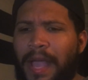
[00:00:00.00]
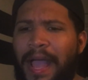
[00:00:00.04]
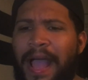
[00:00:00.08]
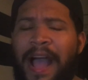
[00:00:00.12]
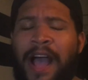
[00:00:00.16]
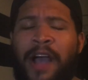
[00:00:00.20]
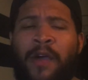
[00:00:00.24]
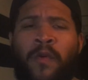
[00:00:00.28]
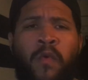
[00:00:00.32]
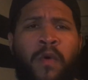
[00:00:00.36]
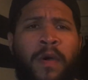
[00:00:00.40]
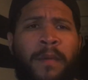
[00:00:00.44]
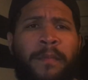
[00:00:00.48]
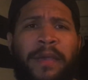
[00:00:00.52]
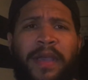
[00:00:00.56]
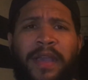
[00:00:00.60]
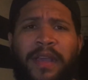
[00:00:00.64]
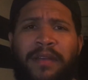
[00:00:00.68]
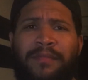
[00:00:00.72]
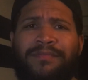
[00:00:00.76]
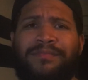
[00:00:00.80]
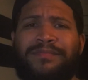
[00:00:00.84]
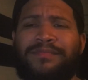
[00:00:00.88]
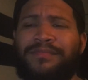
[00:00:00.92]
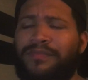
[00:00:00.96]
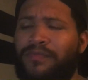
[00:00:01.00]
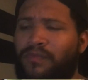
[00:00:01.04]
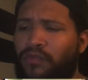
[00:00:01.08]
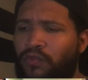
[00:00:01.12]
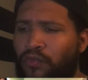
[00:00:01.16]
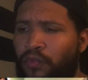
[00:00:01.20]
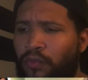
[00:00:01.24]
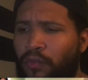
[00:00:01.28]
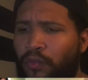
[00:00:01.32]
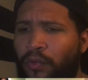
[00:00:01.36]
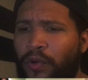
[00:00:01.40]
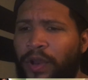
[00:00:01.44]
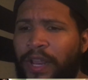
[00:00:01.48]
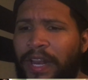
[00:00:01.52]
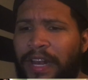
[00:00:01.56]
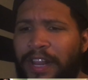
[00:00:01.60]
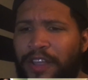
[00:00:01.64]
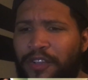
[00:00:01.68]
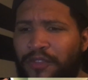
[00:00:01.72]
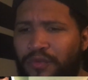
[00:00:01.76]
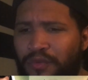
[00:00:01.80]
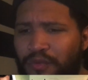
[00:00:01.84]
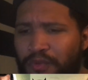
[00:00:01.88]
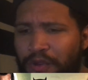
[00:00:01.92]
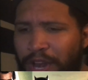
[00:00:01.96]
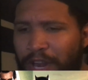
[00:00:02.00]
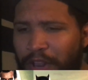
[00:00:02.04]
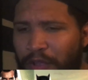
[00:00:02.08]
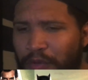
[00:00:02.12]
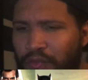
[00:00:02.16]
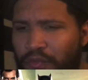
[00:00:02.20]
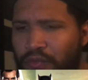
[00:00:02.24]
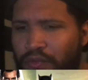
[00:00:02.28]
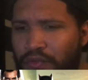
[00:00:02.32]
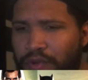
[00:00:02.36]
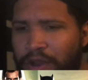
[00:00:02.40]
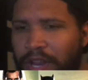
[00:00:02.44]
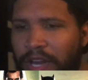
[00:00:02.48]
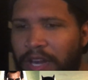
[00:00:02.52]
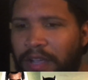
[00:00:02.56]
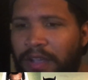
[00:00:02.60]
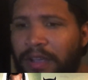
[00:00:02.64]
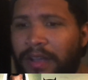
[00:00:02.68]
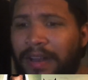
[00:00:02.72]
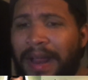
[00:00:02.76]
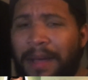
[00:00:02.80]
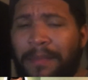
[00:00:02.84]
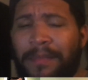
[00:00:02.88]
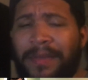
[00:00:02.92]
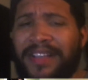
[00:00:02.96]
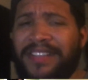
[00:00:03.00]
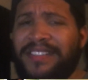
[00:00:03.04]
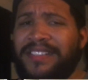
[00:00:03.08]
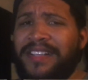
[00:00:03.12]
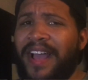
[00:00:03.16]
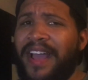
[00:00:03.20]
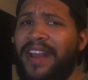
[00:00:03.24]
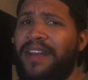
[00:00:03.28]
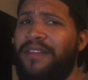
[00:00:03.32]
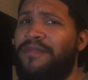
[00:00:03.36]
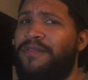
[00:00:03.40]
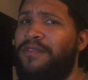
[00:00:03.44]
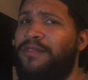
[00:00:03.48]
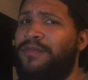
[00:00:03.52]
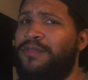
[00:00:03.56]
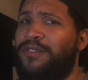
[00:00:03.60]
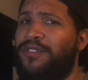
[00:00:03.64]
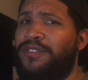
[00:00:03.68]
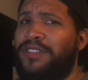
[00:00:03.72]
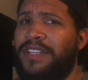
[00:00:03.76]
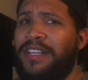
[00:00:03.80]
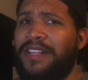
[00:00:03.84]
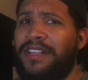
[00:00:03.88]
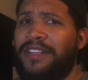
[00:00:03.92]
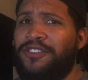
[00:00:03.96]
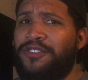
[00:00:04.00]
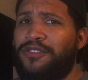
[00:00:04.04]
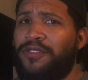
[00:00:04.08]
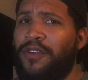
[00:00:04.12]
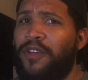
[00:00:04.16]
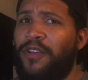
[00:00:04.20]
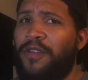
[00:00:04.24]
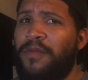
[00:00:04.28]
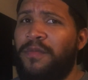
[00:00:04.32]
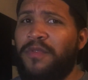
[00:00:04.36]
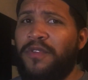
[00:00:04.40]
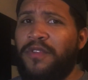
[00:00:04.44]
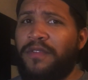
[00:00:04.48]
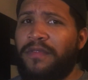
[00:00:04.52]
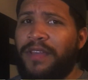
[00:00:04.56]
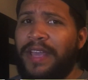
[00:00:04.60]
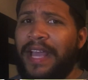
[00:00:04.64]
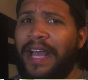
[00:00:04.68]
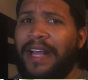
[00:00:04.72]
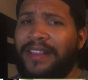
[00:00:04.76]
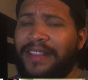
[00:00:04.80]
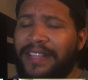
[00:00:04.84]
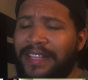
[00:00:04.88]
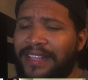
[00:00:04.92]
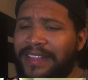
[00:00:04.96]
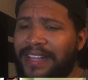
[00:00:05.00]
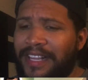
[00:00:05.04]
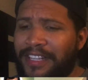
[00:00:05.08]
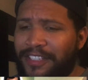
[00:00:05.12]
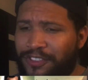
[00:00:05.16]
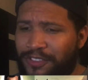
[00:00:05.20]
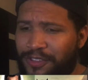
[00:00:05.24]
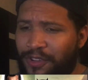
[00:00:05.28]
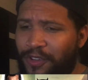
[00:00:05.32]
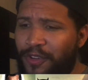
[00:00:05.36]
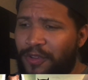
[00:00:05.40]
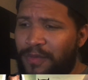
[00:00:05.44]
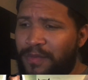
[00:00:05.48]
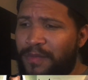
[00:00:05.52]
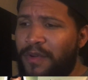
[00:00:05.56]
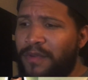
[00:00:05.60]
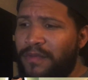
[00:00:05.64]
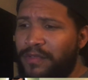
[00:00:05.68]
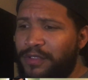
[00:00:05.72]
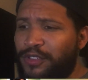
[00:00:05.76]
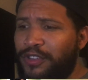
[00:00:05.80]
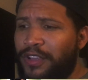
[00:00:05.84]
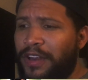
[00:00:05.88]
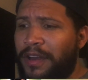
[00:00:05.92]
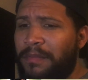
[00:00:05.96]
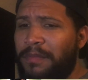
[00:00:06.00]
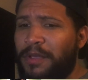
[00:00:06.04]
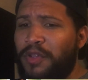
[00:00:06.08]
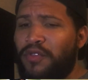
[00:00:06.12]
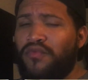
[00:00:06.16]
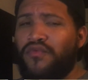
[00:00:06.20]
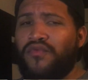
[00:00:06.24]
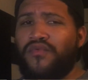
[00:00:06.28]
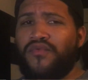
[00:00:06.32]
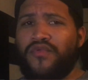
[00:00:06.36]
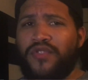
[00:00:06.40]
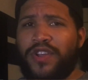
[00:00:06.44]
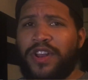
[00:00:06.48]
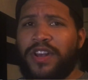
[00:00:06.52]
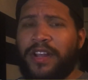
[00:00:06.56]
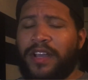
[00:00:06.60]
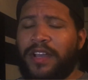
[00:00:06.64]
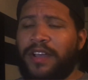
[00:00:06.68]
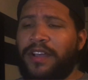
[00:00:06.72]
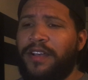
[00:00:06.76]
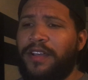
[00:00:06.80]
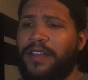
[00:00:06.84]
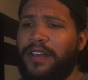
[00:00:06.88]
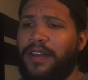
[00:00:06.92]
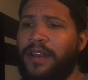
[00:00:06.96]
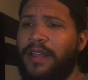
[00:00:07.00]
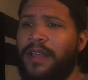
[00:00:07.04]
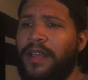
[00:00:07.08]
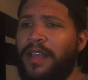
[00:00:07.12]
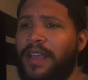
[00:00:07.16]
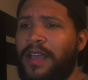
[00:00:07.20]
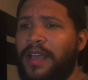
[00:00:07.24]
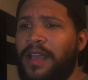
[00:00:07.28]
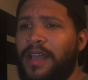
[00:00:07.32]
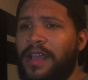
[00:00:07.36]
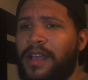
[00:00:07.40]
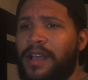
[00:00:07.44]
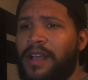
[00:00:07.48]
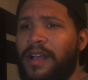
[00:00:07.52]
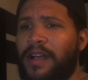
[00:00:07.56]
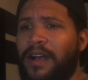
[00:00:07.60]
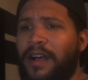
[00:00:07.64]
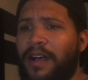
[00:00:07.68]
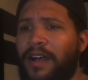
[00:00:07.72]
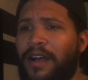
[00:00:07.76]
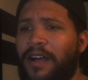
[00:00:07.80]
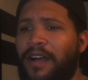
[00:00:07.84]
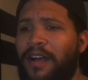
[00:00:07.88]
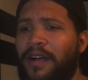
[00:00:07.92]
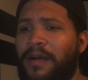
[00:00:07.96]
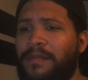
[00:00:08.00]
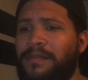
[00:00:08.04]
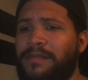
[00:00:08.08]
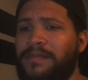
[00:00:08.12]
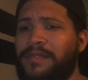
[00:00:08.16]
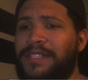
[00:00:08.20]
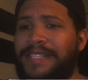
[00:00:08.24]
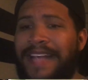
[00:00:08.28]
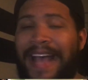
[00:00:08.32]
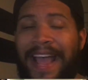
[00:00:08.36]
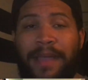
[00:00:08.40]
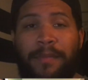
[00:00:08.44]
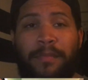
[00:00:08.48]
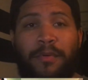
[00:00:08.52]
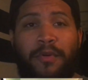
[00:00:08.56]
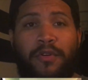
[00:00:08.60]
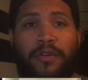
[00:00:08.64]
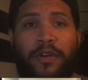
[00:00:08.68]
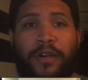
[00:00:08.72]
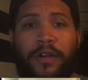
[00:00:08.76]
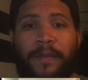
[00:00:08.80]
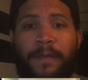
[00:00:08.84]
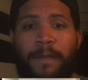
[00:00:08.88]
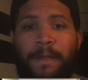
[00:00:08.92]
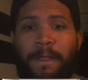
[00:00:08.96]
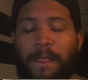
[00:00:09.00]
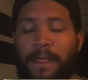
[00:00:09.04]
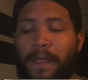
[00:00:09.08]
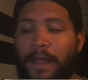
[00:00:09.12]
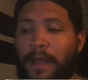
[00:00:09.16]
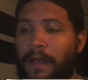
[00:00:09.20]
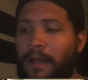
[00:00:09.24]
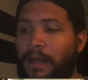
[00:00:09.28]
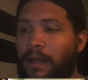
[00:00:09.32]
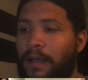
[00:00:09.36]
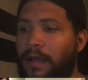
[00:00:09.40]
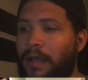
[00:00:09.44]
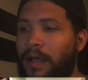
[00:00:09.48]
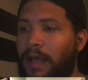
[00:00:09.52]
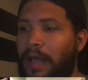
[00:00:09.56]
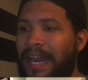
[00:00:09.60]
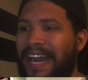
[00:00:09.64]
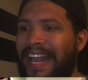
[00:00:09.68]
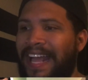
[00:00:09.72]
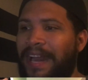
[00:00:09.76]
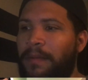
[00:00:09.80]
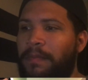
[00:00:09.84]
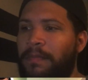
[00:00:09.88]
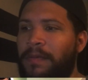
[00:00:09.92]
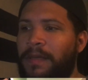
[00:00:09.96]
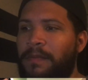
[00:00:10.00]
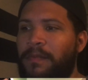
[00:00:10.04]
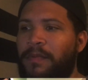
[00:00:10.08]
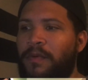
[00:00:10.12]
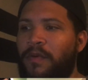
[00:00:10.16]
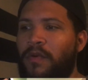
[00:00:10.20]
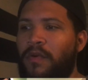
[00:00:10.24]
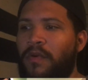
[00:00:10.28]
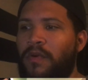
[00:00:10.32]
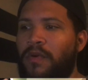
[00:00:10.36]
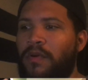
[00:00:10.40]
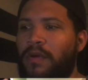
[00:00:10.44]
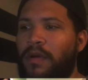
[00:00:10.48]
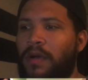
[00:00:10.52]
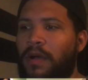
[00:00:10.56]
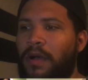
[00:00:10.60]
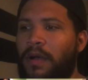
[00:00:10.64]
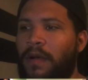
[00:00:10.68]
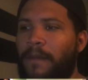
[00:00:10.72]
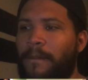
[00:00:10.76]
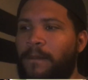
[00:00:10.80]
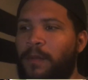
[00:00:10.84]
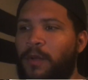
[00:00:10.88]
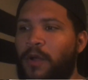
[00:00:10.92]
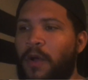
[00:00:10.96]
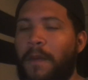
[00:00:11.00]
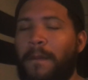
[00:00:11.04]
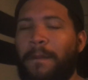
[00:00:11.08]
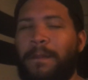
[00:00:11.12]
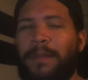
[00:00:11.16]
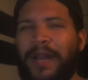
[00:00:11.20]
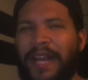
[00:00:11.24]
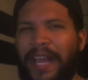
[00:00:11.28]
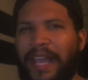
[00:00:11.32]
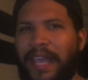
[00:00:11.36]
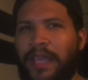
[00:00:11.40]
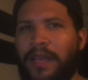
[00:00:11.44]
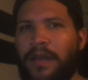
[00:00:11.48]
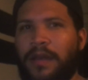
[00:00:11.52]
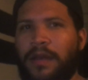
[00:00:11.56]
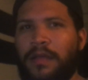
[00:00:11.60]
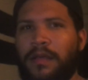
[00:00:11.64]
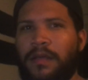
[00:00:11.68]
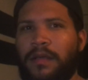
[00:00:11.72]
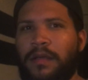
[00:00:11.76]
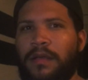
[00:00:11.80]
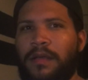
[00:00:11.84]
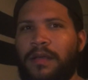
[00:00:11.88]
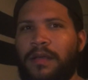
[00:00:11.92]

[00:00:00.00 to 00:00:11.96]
Aquaman really, really, really good. I'm excited for, to see the solo movie. I think that solo movie is gonna be really good. Um, Cyborg. A lot of people um, complain